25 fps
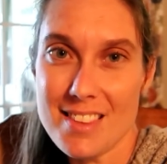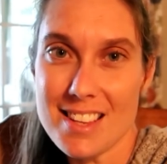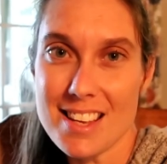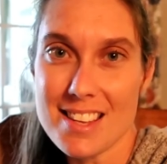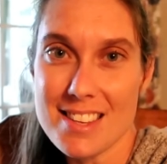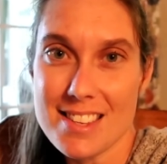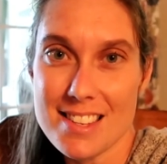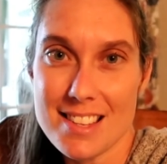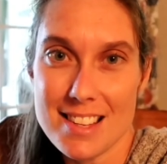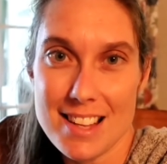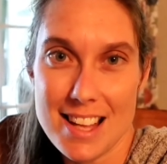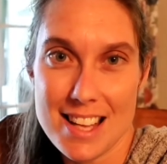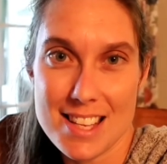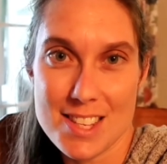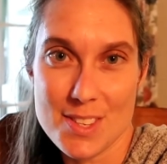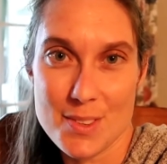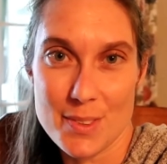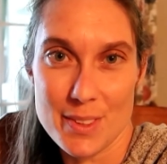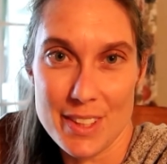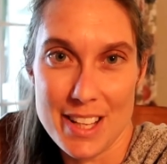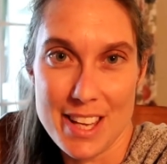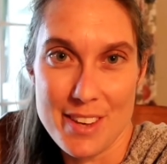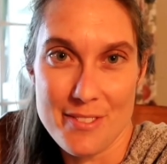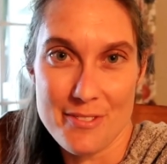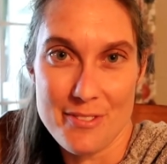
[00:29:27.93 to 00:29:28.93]
So that's
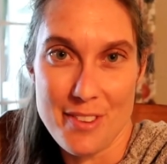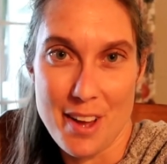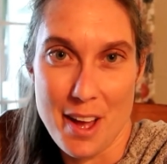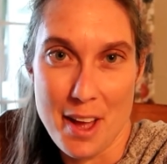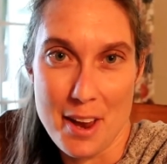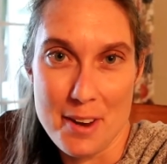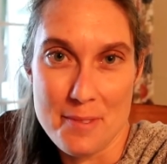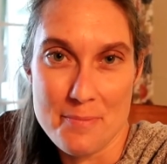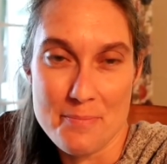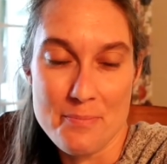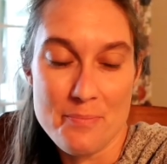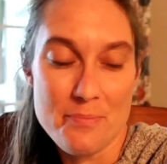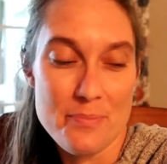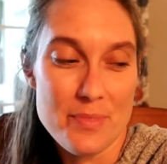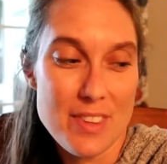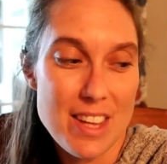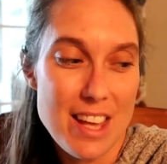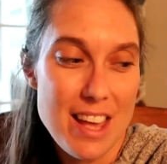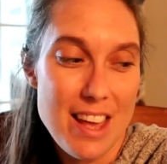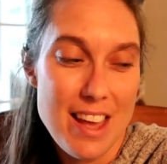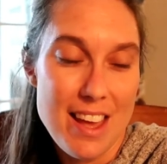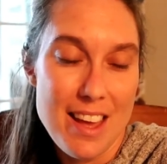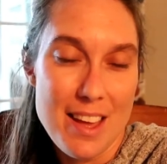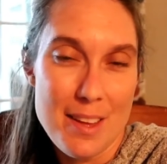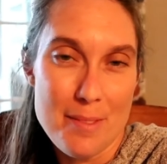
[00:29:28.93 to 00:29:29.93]
really fun.
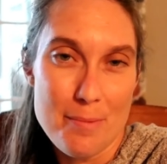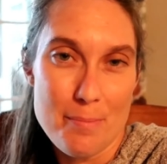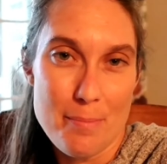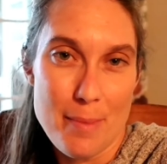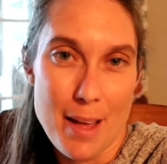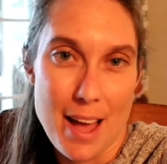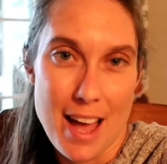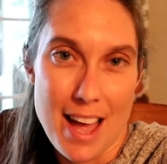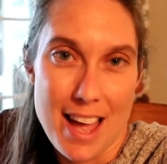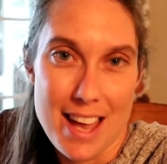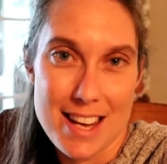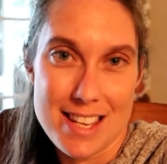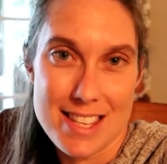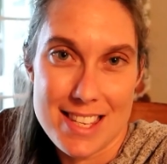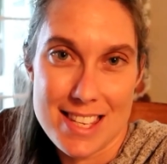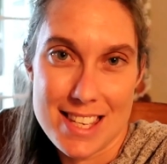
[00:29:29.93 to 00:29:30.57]
But